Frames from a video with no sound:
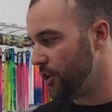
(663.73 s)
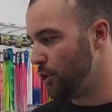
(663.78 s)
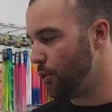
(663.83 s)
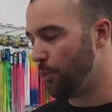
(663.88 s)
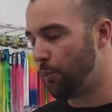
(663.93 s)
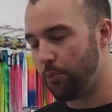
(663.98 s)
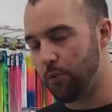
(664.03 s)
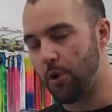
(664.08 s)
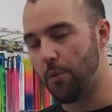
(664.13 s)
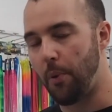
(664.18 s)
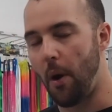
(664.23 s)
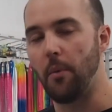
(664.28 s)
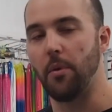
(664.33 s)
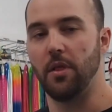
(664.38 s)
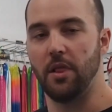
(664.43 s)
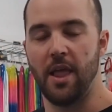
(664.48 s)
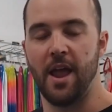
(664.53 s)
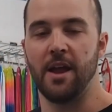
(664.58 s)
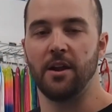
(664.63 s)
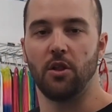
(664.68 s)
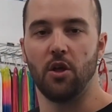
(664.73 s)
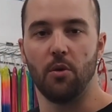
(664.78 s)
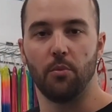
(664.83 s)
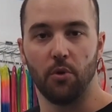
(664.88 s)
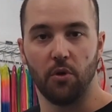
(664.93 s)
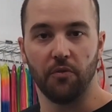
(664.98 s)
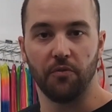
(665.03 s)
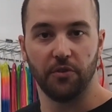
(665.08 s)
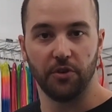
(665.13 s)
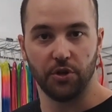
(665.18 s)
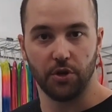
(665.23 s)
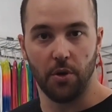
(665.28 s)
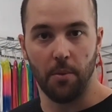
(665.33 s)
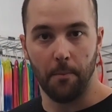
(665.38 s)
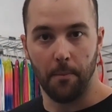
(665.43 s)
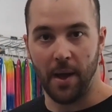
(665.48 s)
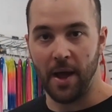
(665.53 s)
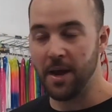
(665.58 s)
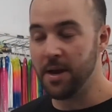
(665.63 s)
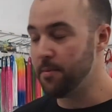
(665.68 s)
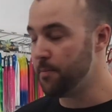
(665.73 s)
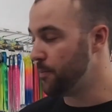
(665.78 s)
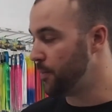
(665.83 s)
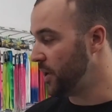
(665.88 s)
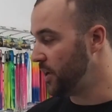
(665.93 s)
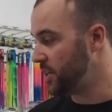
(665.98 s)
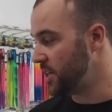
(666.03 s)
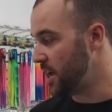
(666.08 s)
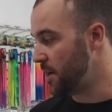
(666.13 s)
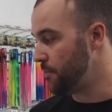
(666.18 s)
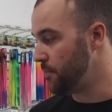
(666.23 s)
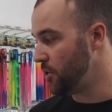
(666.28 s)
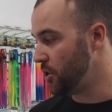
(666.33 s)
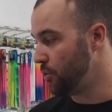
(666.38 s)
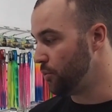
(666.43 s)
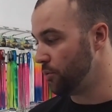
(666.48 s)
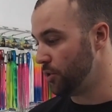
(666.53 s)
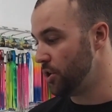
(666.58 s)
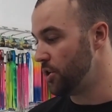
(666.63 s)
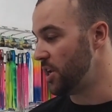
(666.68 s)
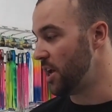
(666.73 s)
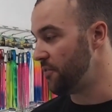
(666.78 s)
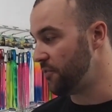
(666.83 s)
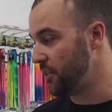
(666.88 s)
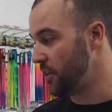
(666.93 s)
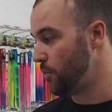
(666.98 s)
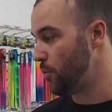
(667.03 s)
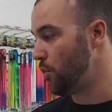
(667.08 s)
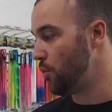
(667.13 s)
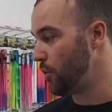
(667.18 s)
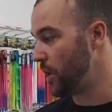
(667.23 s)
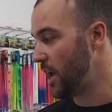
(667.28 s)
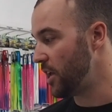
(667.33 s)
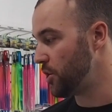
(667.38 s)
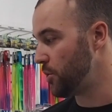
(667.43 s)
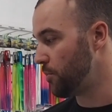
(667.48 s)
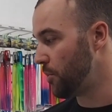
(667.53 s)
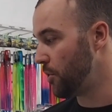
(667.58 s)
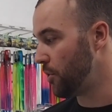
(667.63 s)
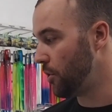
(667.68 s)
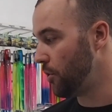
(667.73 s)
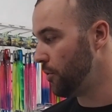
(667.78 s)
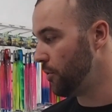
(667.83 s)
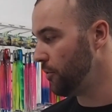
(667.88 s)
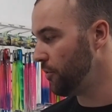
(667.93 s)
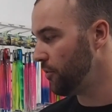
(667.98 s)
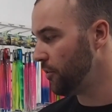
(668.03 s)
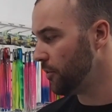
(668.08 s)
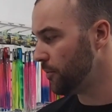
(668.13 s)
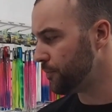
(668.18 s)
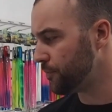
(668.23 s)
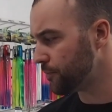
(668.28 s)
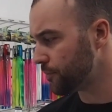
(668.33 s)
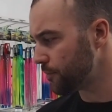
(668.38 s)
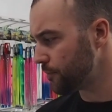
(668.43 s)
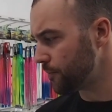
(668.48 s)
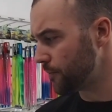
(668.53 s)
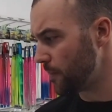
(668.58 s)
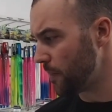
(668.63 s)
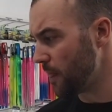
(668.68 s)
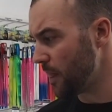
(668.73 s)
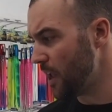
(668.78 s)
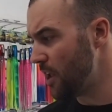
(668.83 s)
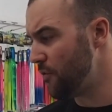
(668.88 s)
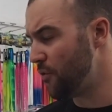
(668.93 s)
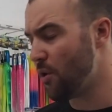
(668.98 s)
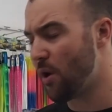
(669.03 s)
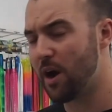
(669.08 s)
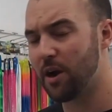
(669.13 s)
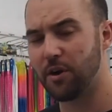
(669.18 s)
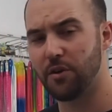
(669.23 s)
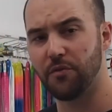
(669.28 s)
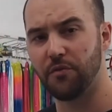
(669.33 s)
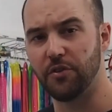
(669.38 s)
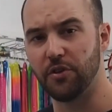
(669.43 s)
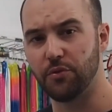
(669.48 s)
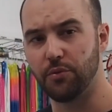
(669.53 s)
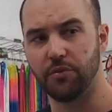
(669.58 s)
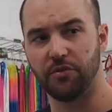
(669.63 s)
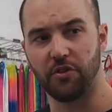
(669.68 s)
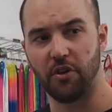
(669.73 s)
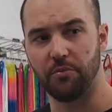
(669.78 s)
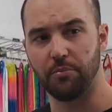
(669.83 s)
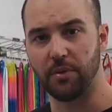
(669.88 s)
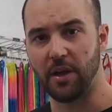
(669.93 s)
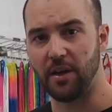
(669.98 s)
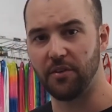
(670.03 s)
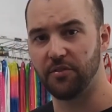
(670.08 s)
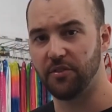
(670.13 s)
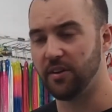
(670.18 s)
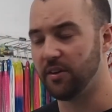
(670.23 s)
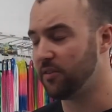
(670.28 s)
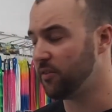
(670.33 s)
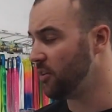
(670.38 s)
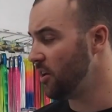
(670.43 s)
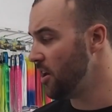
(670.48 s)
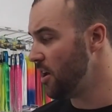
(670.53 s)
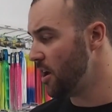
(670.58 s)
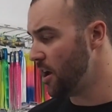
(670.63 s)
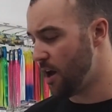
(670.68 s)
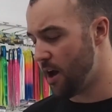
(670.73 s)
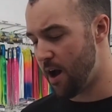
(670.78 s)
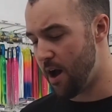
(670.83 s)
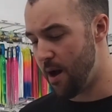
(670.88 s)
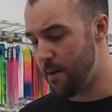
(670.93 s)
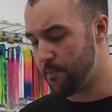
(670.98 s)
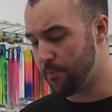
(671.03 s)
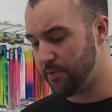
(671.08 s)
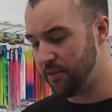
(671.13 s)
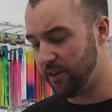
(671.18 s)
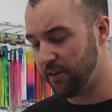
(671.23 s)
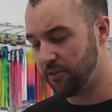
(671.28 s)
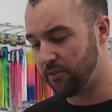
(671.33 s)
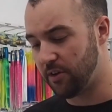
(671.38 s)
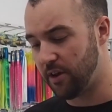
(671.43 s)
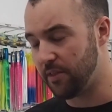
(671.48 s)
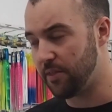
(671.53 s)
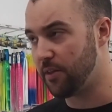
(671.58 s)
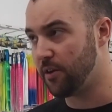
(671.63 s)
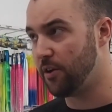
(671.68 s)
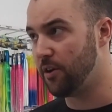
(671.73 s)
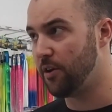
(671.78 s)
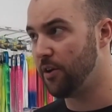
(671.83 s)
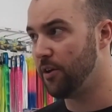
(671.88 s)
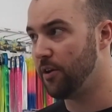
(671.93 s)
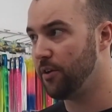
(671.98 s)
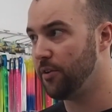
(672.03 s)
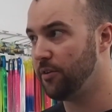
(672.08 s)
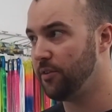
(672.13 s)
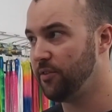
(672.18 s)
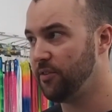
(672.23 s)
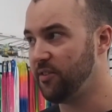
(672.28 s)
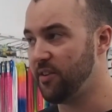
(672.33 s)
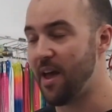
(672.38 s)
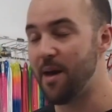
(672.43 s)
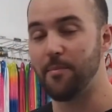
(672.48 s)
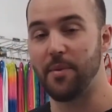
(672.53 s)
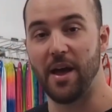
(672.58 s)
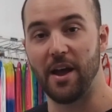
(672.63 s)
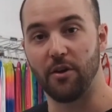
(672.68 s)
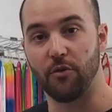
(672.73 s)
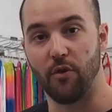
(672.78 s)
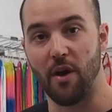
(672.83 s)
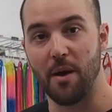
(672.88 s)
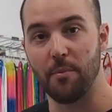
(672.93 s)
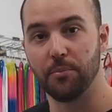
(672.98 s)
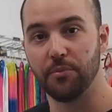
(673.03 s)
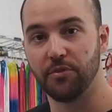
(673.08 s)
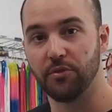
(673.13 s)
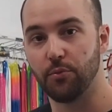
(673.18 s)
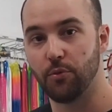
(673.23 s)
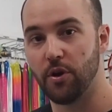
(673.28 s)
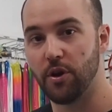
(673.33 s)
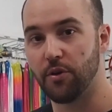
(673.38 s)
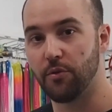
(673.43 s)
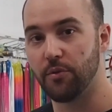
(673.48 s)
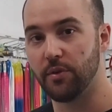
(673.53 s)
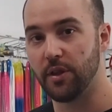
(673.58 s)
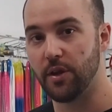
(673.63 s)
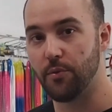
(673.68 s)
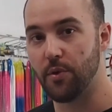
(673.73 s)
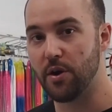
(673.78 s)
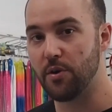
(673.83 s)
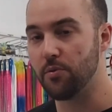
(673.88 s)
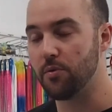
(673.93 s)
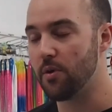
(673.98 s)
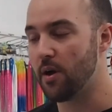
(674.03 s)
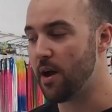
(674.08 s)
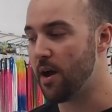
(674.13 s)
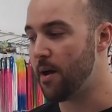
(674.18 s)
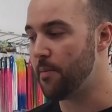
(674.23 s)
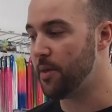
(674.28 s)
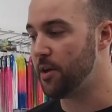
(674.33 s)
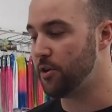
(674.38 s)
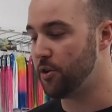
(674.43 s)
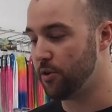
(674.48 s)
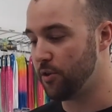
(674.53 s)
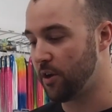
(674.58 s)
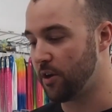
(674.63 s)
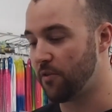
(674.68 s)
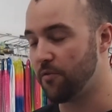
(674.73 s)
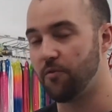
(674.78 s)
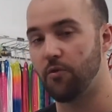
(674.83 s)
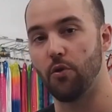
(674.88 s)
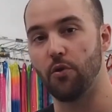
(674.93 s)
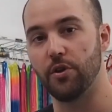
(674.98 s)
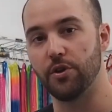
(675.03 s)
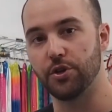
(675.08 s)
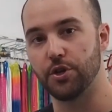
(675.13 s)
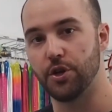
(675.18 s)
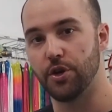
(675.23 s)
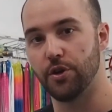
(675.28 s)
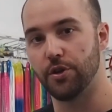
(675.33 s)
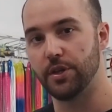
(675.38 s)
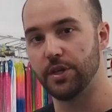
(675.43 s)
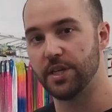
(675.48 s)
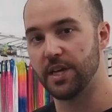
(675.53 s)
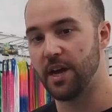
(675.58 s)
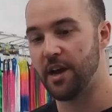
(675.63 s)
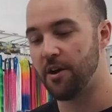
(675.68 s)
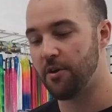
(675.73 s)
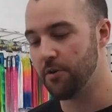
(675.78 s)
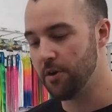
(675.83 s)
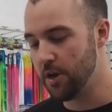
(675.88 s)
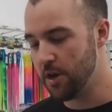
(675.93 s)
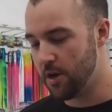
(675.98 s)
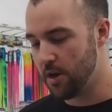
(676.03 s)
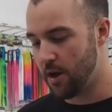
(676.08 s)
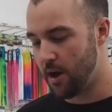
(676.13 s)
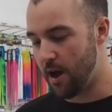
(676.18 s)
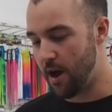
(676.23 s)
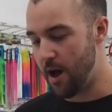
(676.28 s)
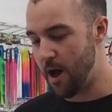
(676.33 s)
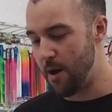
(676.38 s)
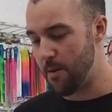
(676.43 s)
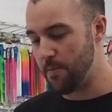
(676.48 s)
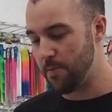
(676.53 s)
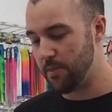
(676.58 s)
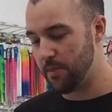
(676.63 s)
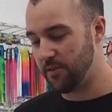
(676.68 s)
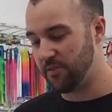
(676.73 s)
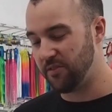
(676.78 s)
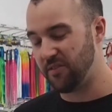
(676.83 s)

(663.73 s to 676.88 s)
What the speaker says: you'll probably land a lot more fish on bait, but you definitely will catch them on lures. If you are going to fish with soft plastics, things like the snapback grubs work really well. They do like a 4-inch curly tail. The